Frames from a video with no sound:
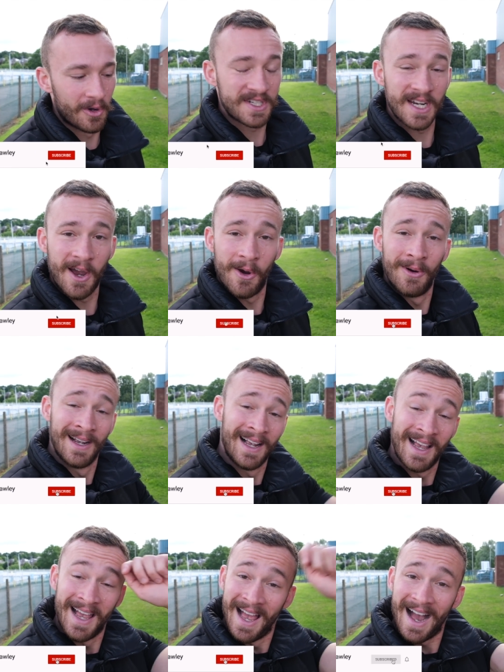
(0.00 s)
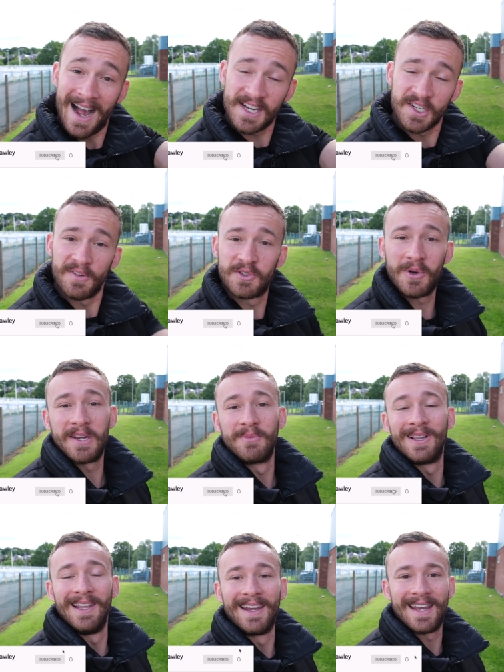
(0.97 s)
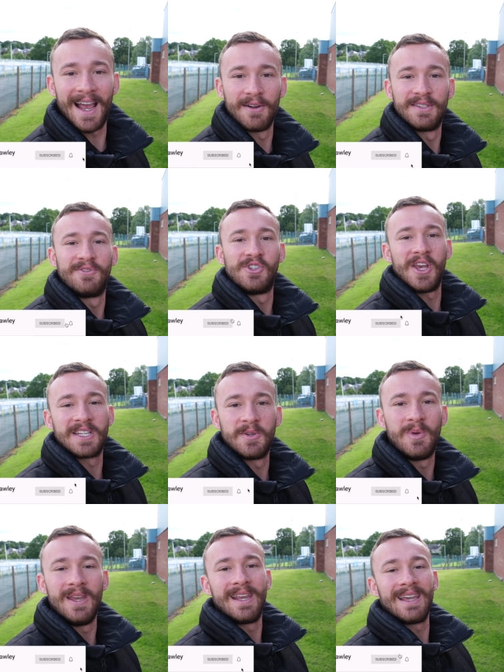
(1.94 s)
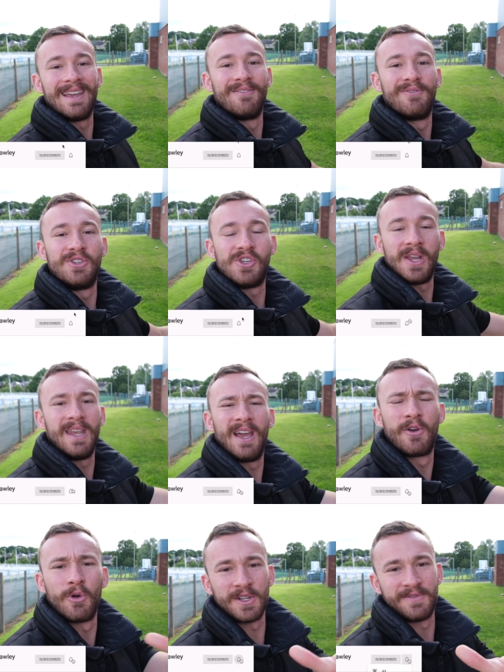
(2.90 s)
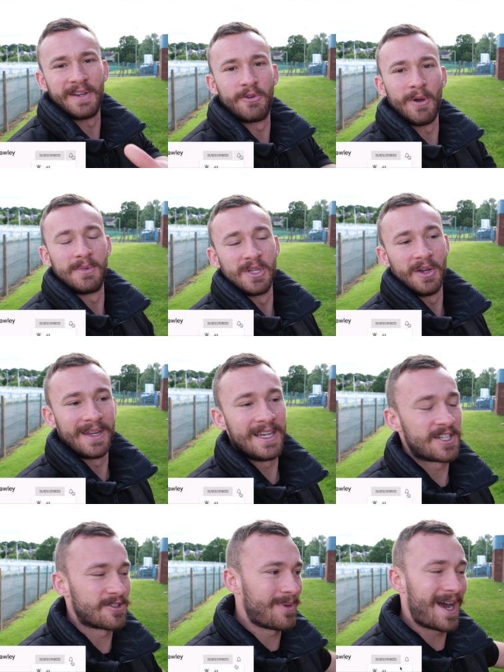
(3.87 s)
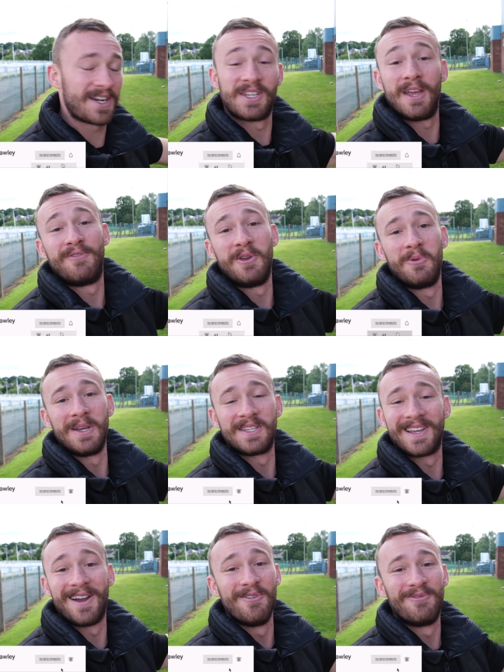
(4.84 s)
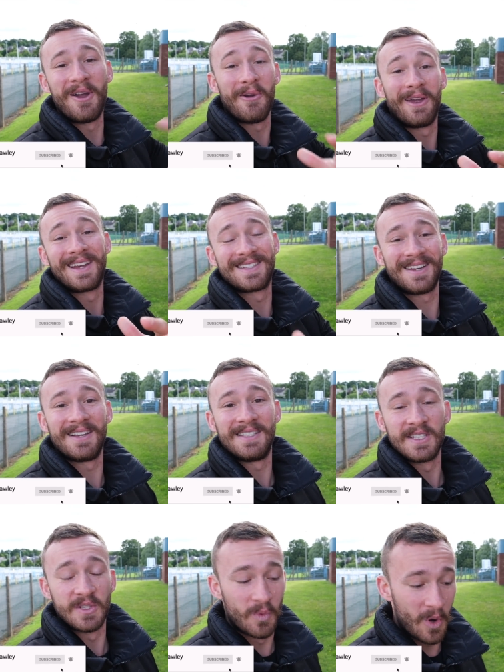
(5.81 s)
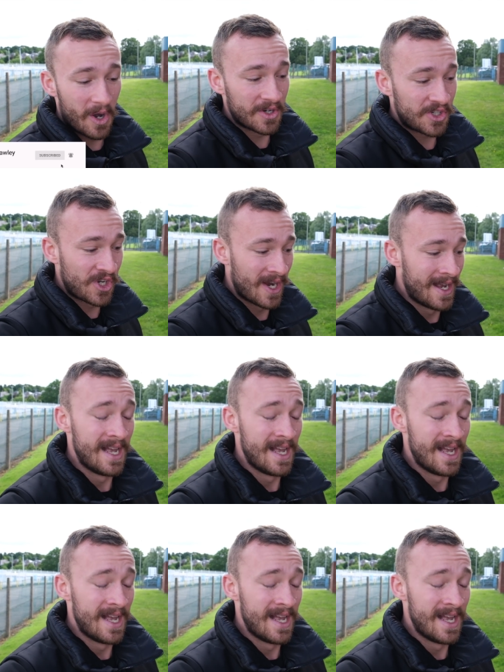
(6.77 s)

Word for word: So hats off to Adam Klink out of Chesapeake in Virginia, CrossFit Krypton. He smashed it a few weeks ago, very exciting to watch.